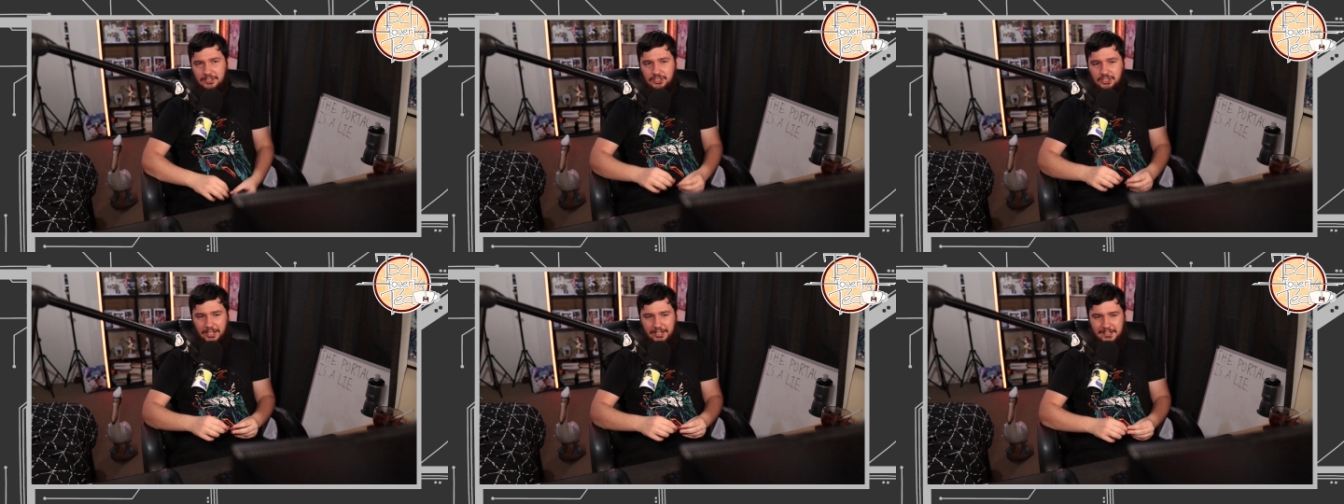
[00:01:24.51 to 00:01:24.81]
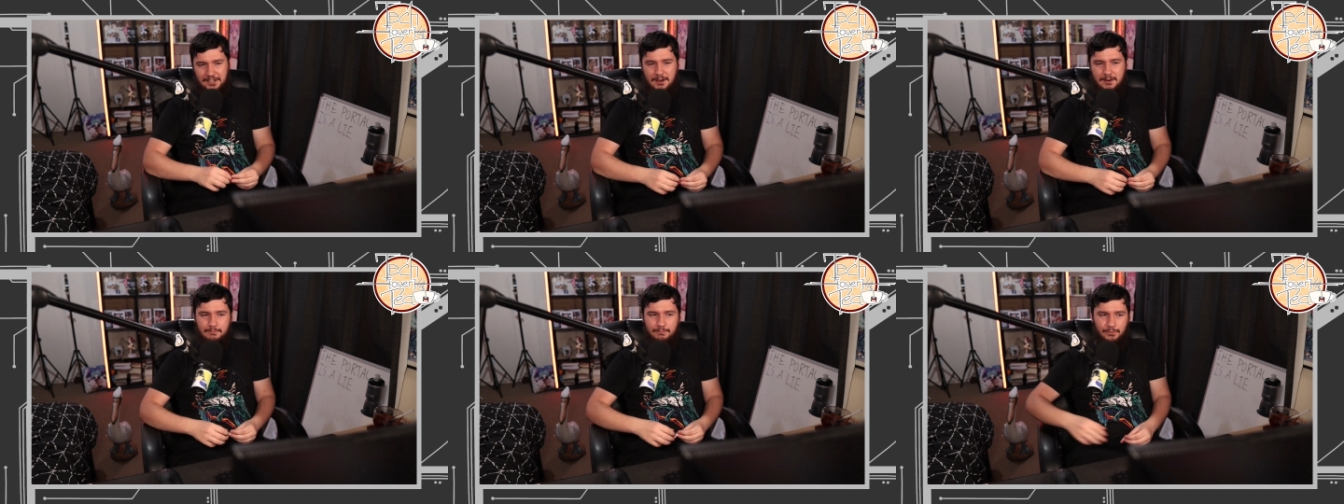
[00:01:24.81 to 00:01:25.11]

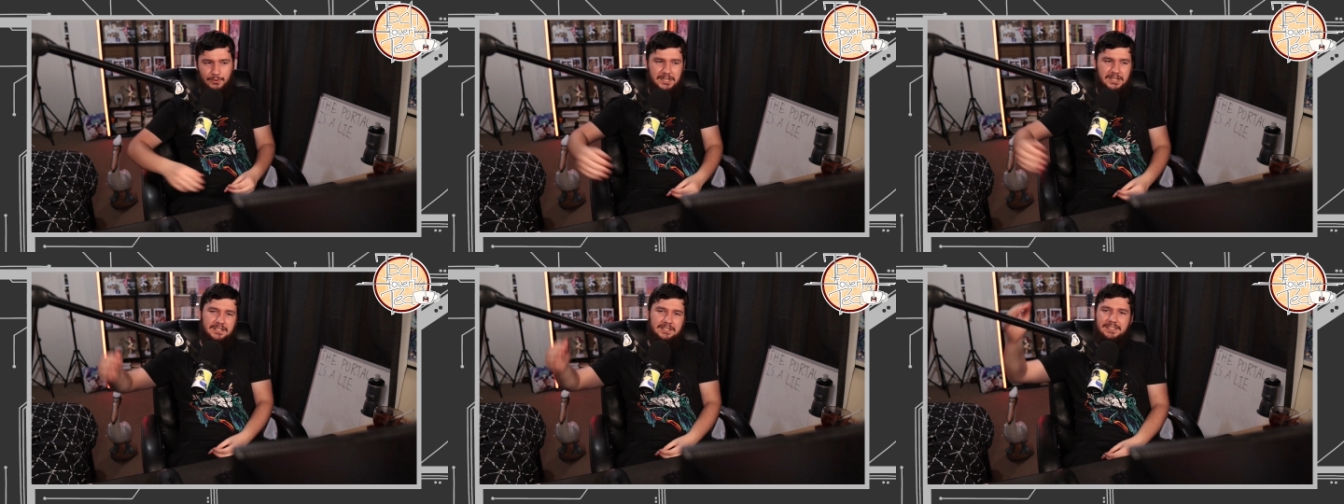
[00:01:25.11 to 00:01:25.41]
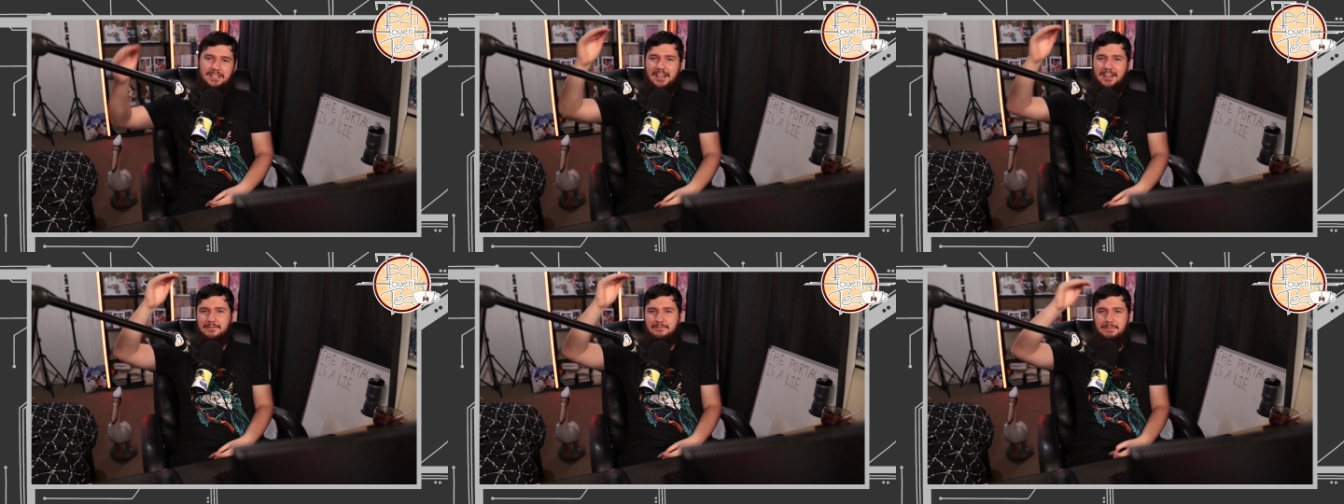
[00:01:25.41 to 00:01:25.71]
Like, bring it
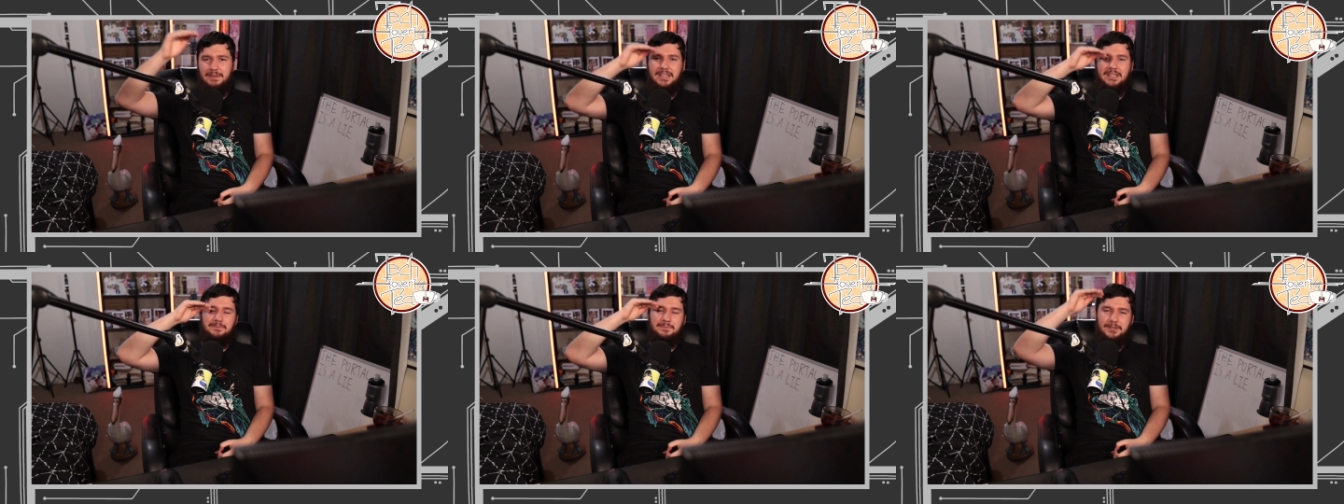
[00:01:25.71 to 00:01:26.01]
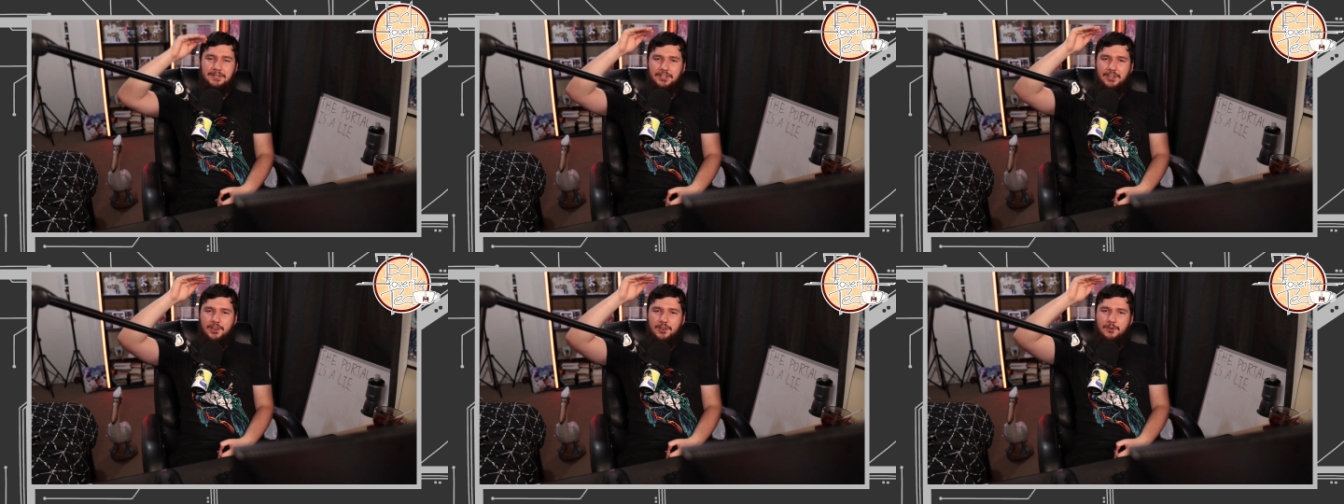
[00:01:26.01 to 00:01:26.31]
down
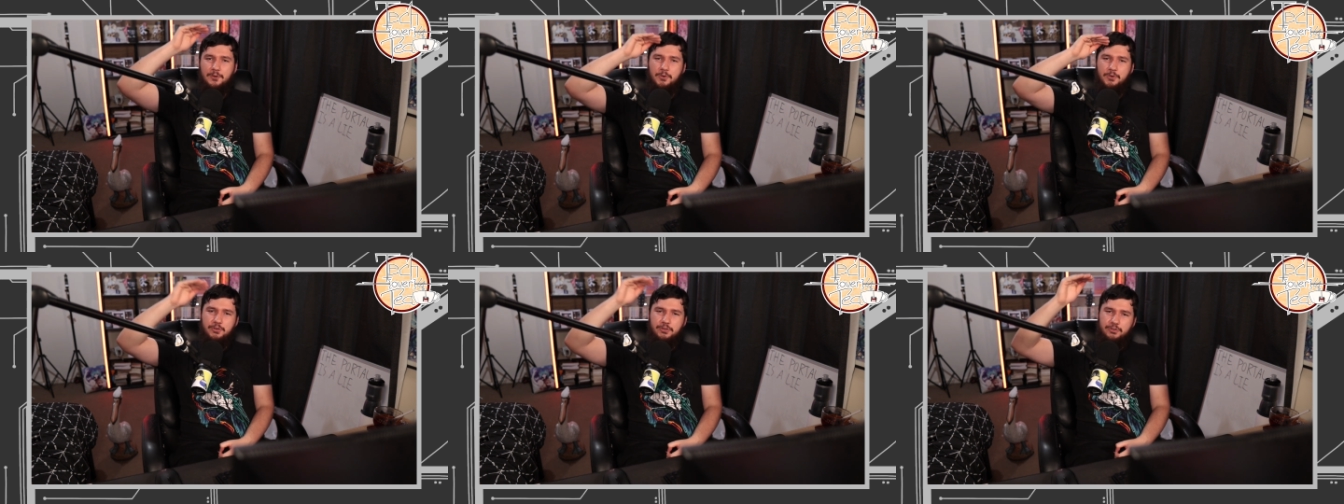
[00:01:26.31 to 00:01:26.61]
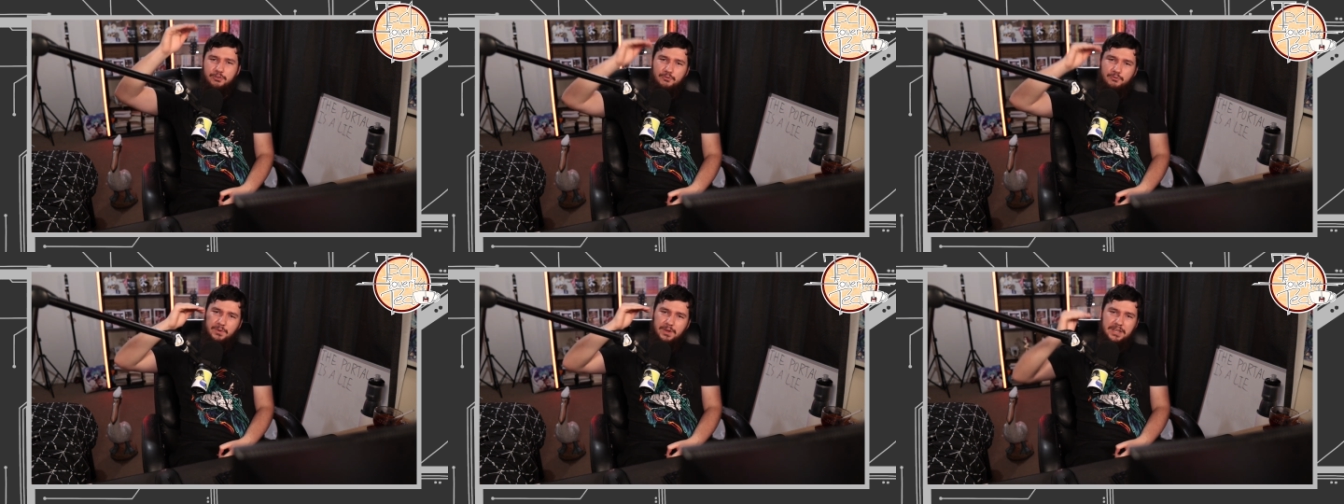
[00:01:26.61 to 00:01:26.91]
maybe
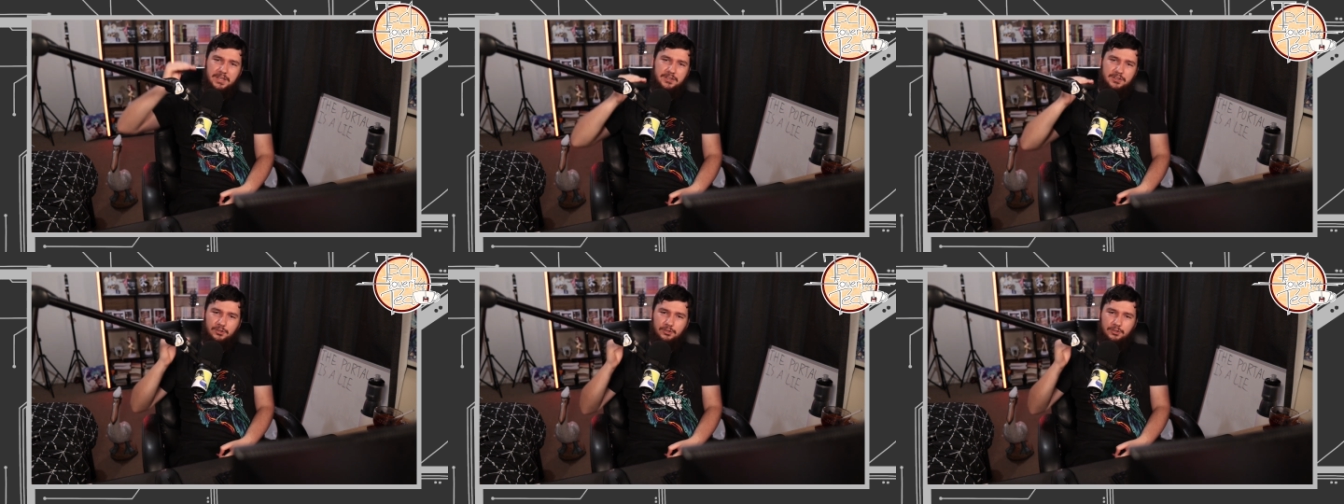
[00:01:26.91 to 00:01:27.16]
three